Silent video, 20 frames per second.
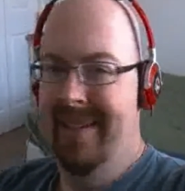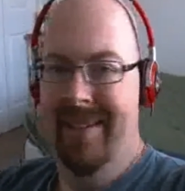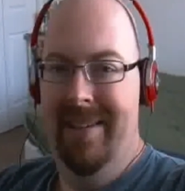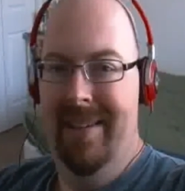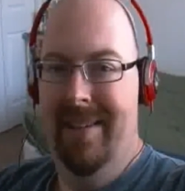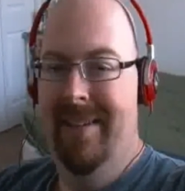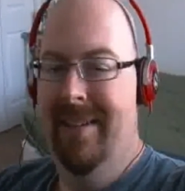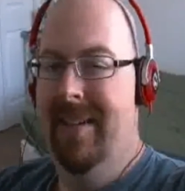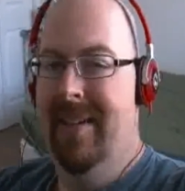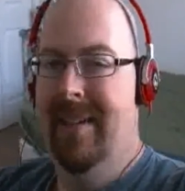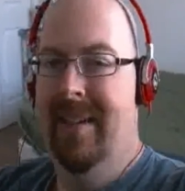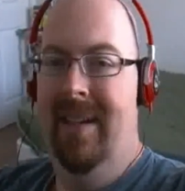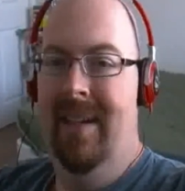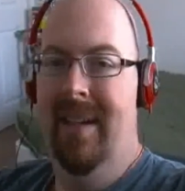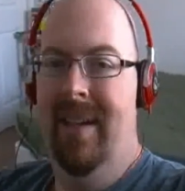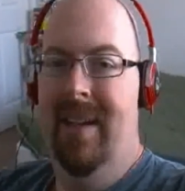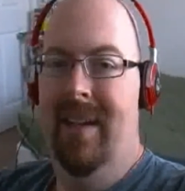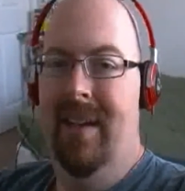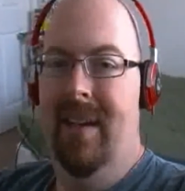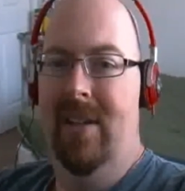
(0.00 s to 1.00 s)
I tell you.
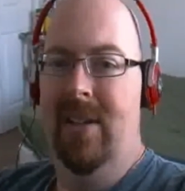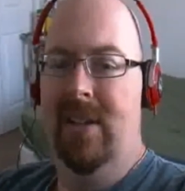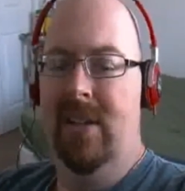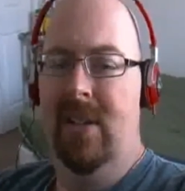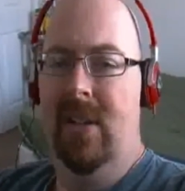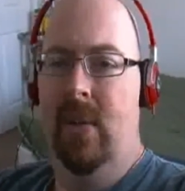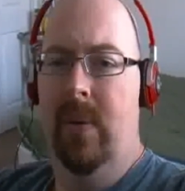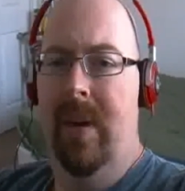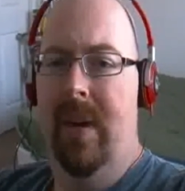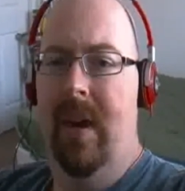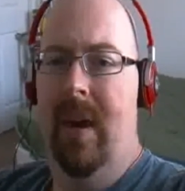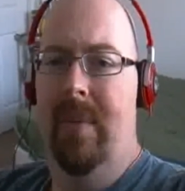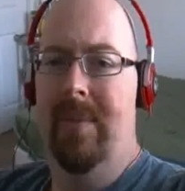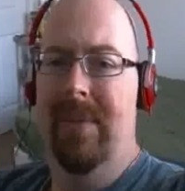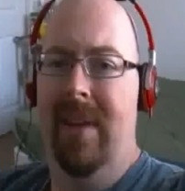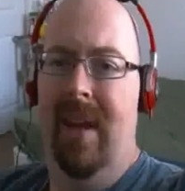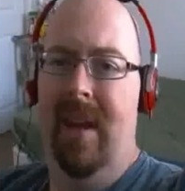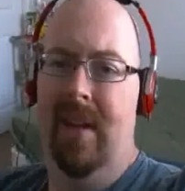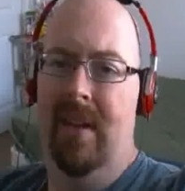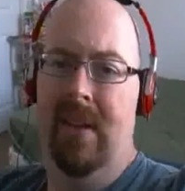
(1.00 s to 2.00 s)
This is a little quick
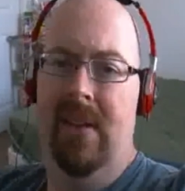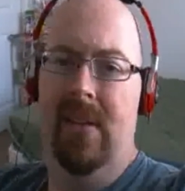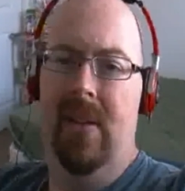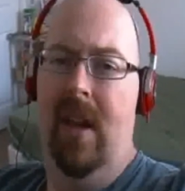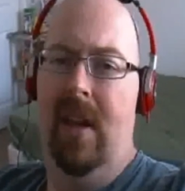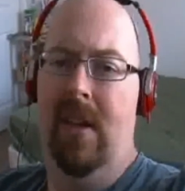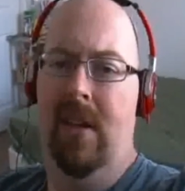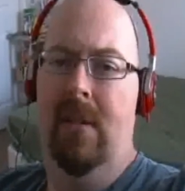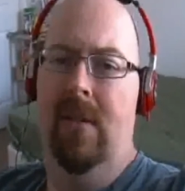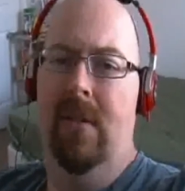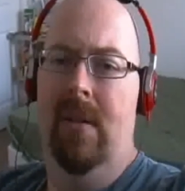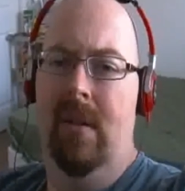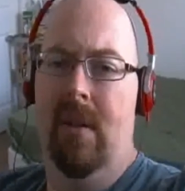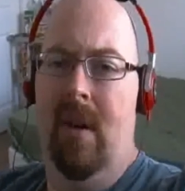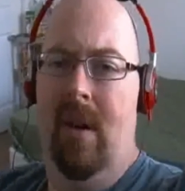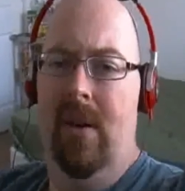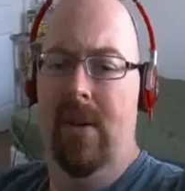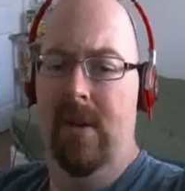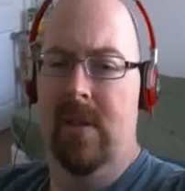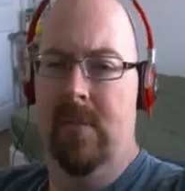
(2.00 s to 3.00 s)
update and a thank you.
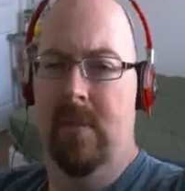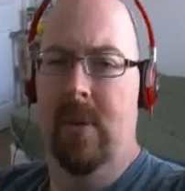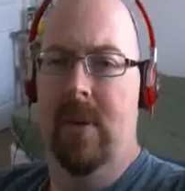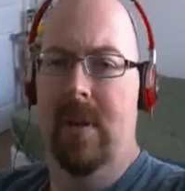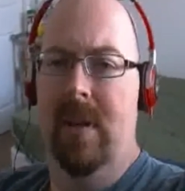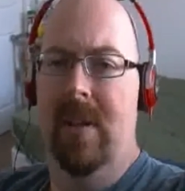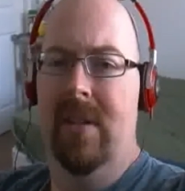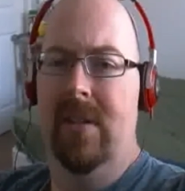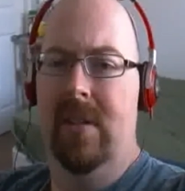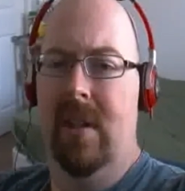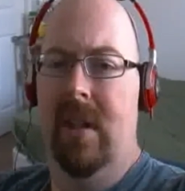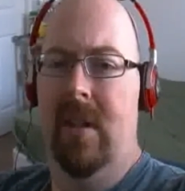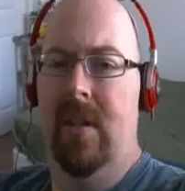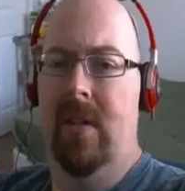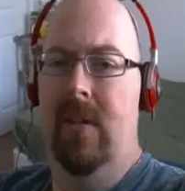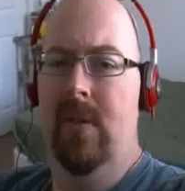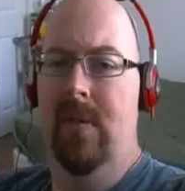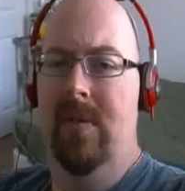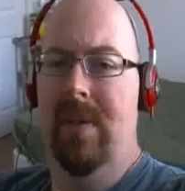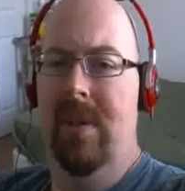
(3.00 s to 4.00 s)
All the support yesterday
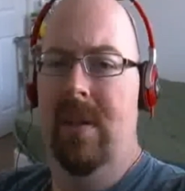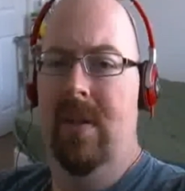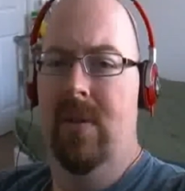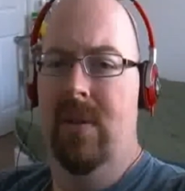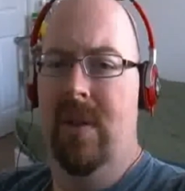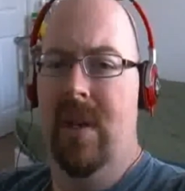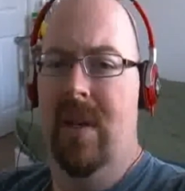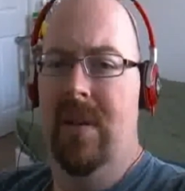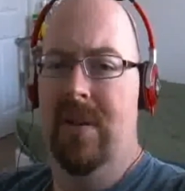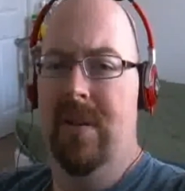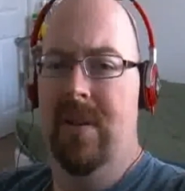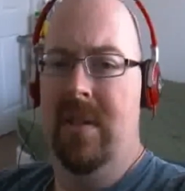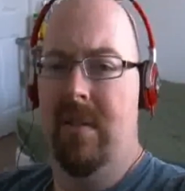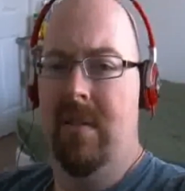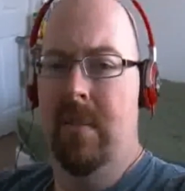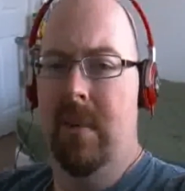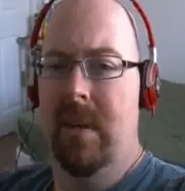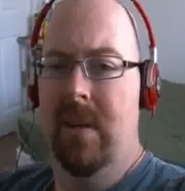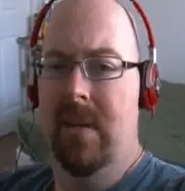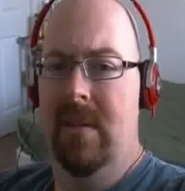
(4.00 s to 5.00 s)
in the new video changes.
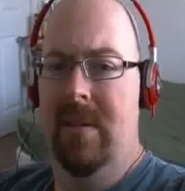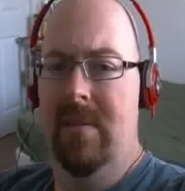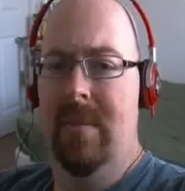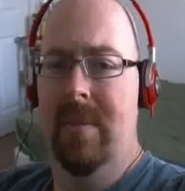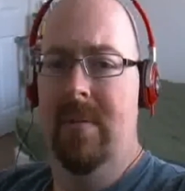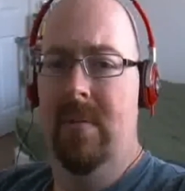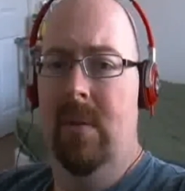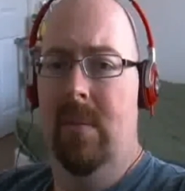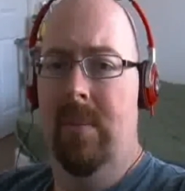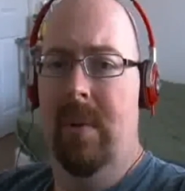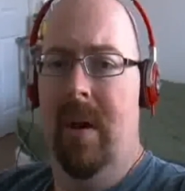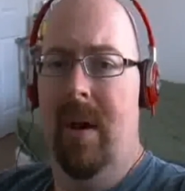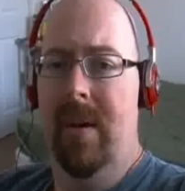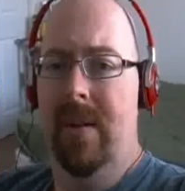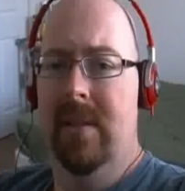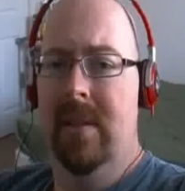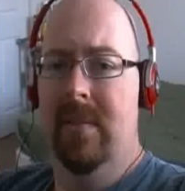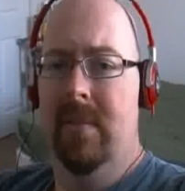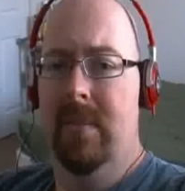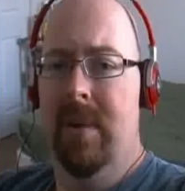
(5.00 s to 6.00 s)
Everybody seemed to be real
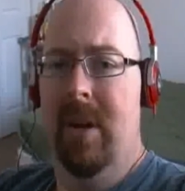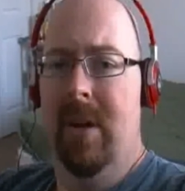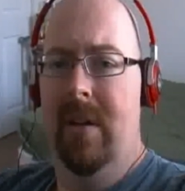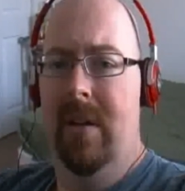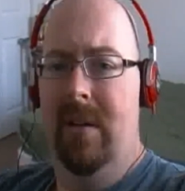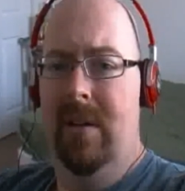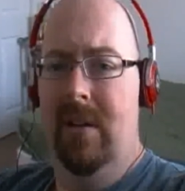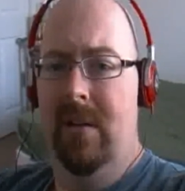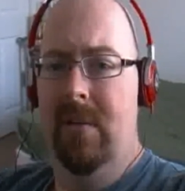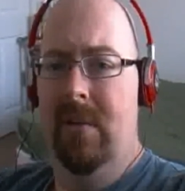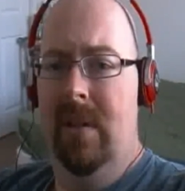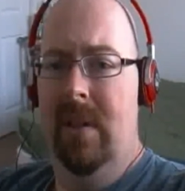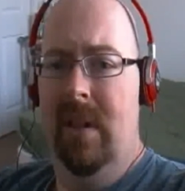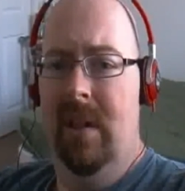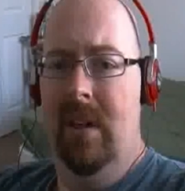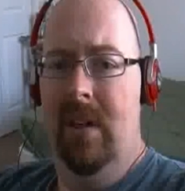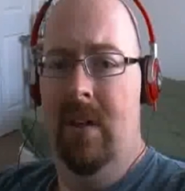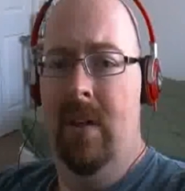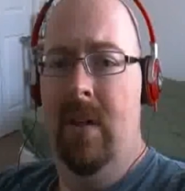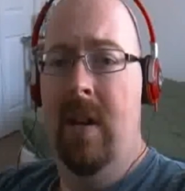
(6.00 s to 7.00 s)
positive about it. Didn't really
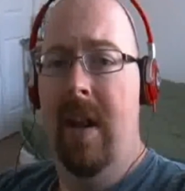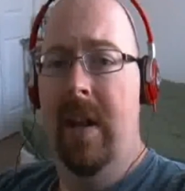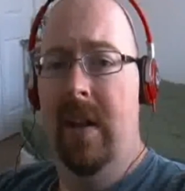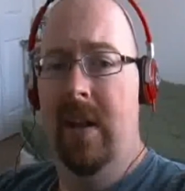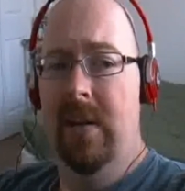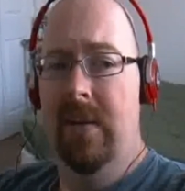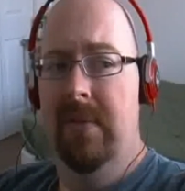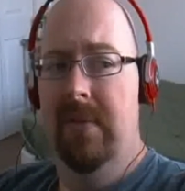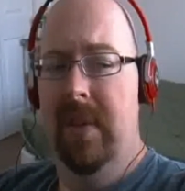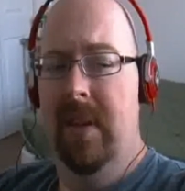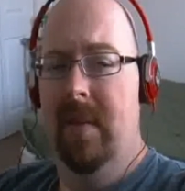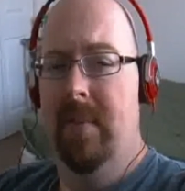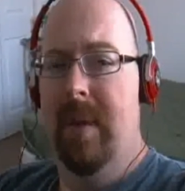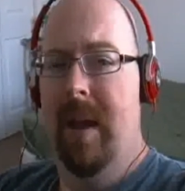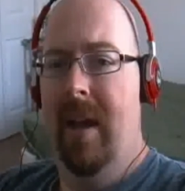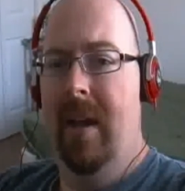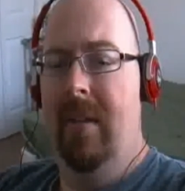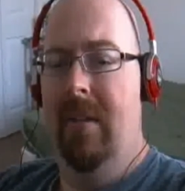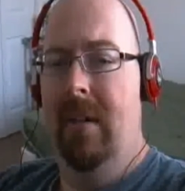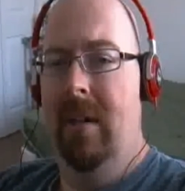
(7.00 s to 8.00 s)
get any negative
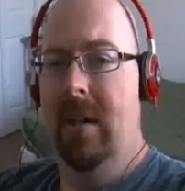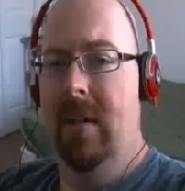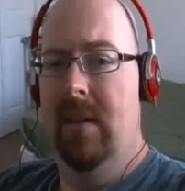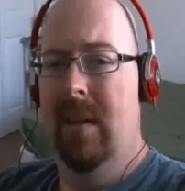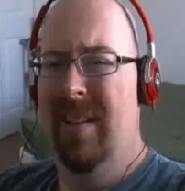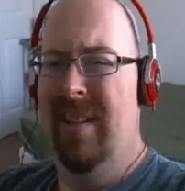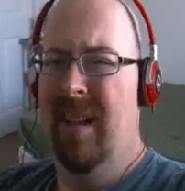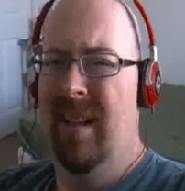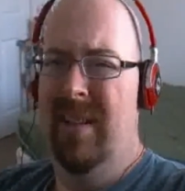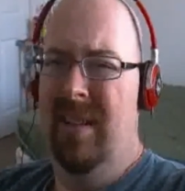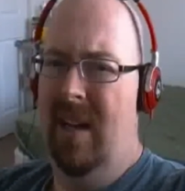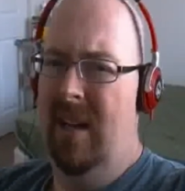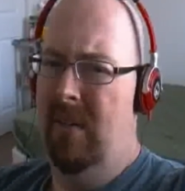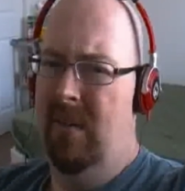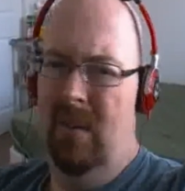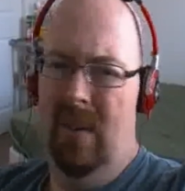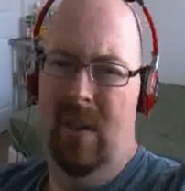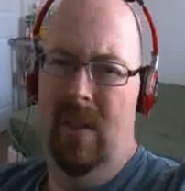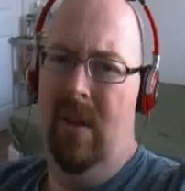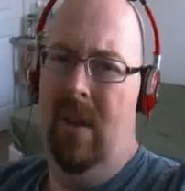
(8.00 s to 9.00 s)
feedback or anything. Not that I
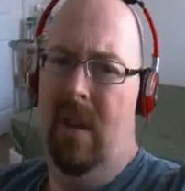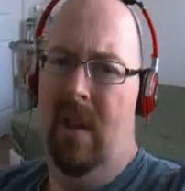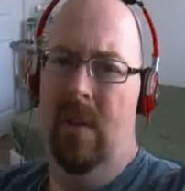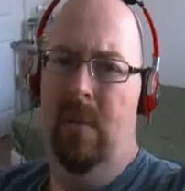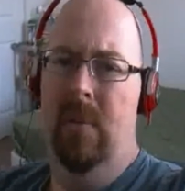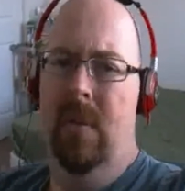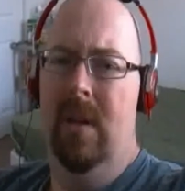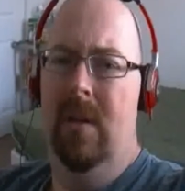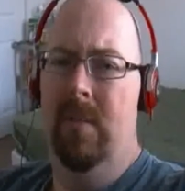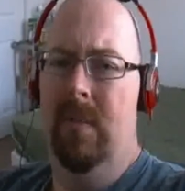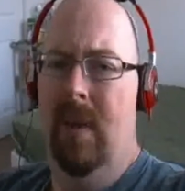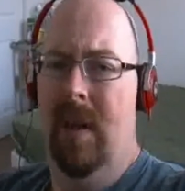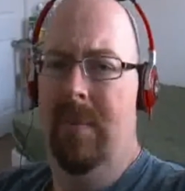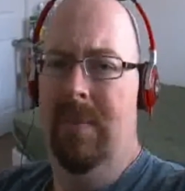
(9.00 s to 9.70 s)
really thought I would.